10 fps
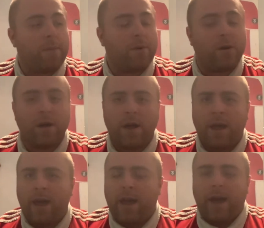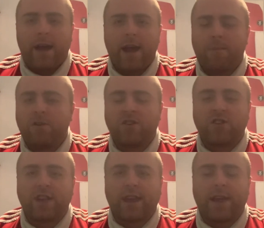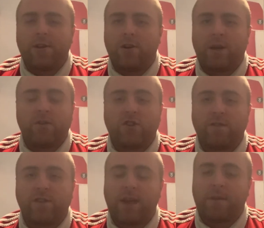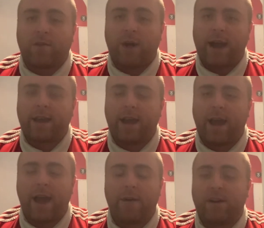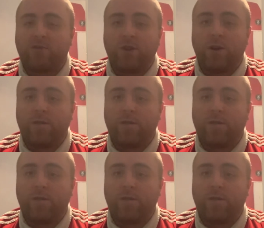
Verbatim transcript: But uh, Bristol City, you know, they're a tough team to crack, uh, as we know